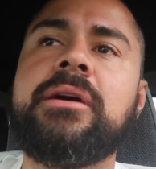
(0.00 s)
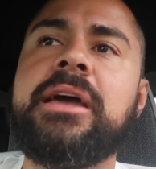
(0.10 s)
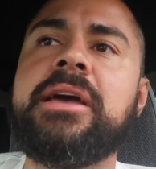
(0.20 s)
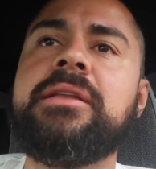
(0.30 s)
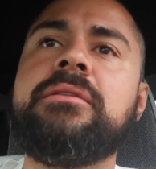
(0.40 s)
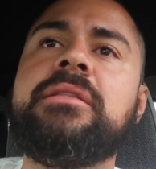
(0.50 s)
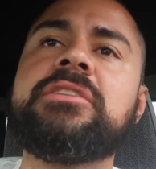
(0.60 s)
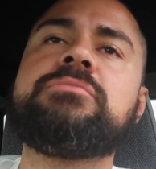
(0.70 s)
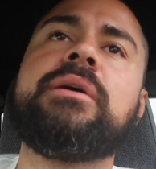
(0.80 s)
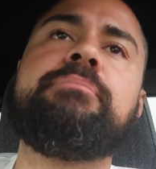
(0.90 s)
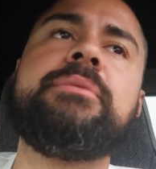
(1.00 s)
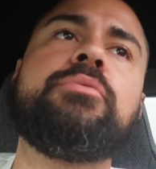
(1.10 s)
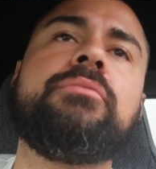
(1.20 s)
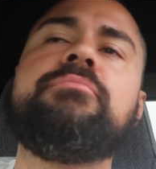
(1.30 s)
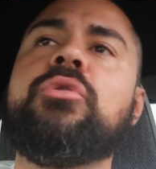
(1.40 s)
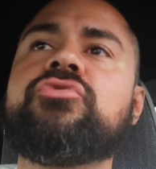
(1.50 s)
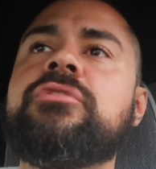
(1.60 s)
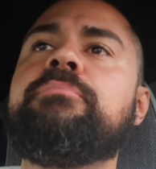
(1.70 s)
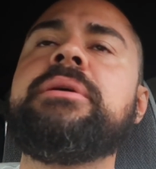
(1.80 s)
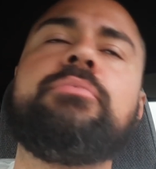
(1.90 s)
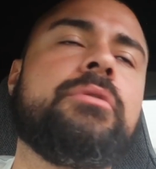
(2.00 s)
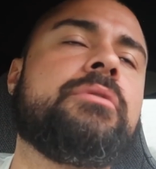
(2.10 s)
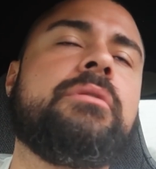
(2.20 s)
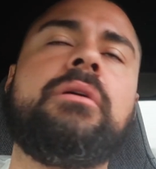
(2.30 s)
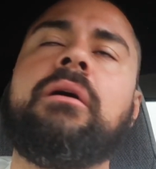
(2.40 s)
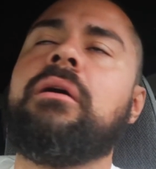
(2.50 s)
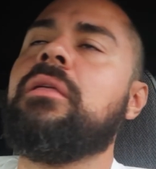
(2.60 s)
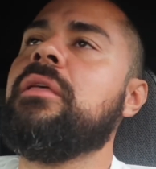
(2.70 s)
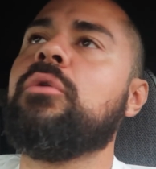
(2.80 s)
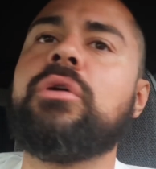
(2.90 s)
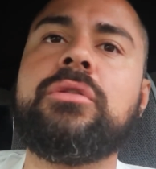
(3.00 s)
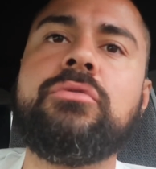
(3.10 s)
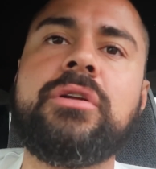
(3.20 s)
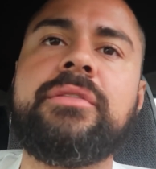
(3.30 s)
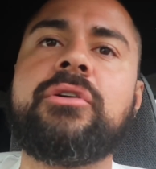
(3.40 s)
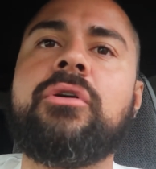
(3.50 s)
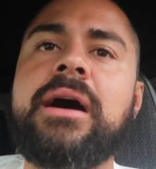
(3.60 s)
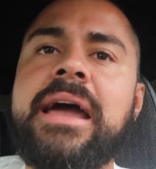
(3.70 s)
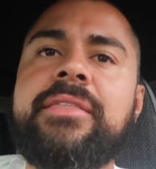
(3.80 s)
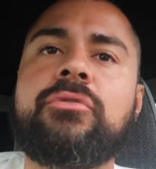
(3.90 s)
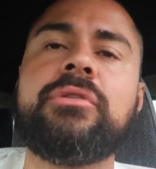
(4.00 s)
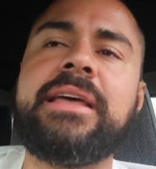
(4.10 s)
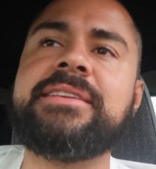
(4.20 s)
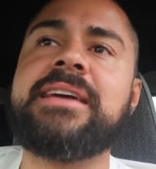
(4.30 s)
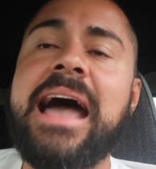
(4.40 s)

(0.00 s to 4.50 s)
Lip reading: And that's why most of the people are, they don't want to do nothing. They're all high. They're all lazy.